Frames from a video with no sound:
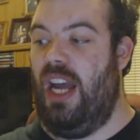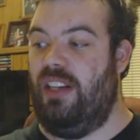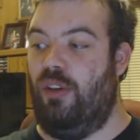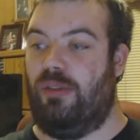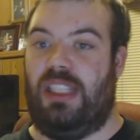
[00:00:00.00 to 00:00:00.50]
I
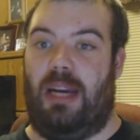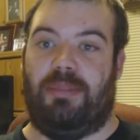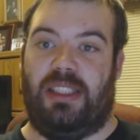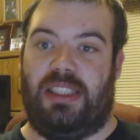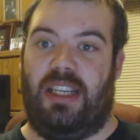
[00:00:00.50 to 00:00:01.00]
looked
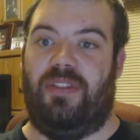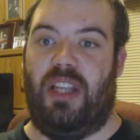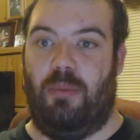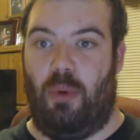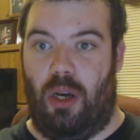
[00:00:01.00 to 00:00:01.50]
up to see if
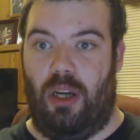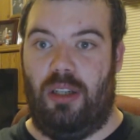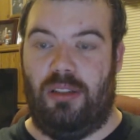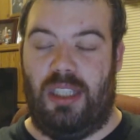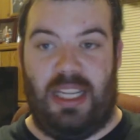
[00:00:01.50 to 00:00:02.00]
there
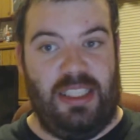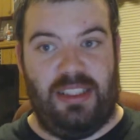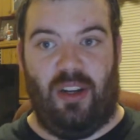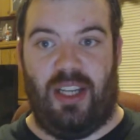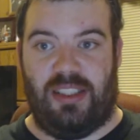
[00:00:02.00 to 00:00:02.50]
were any
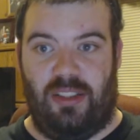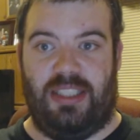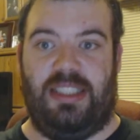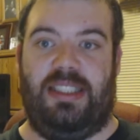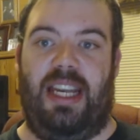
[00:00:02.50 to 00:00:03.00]
sites
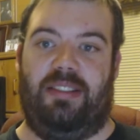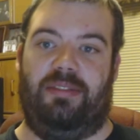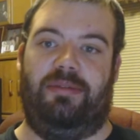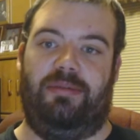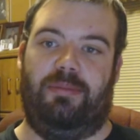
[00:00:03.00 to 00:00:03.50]
like the Den,
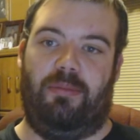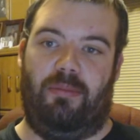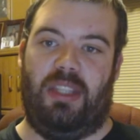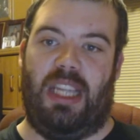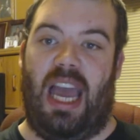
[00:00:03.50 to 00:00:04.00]

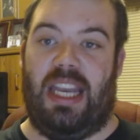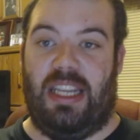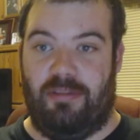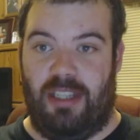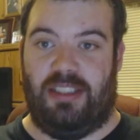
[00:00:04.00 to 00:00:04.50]

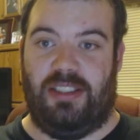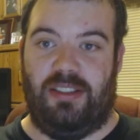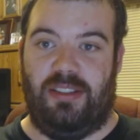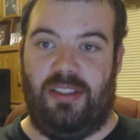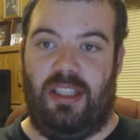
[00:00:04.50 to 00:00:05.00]
and there is.